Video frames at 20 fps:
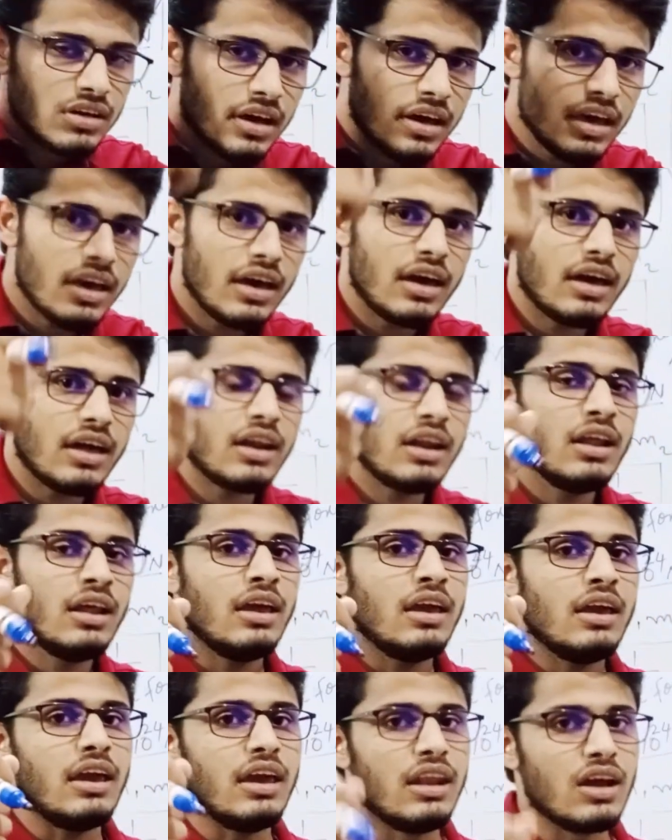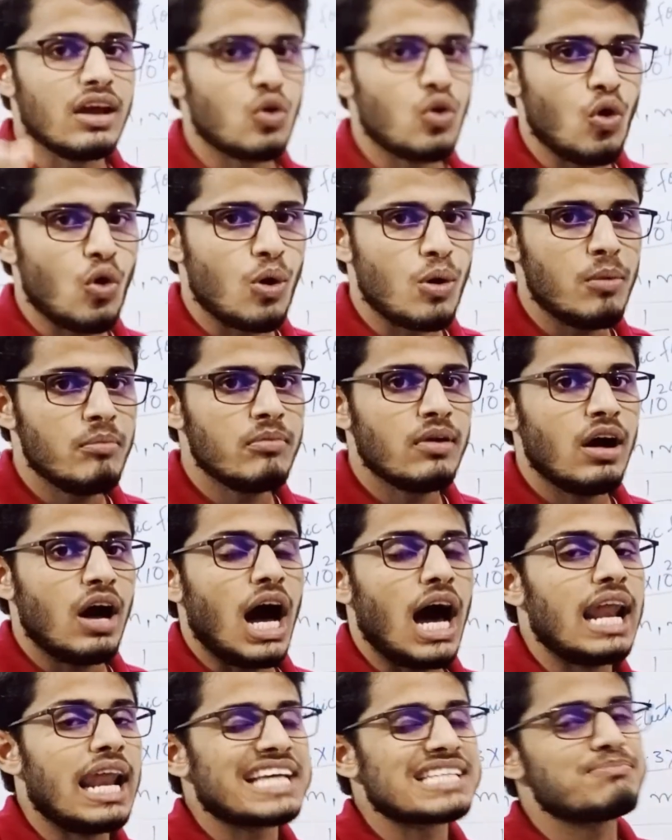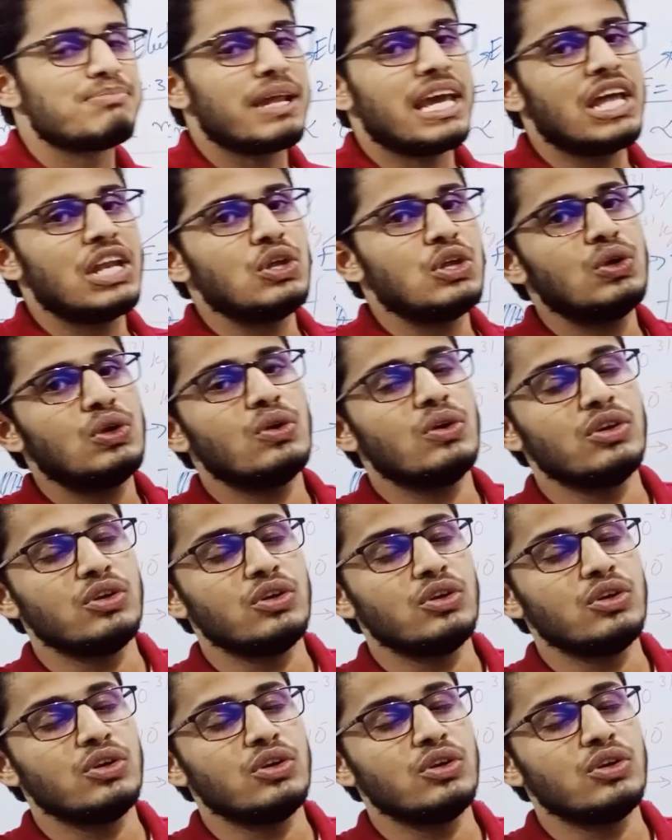a comb. I'll explain, you will get to know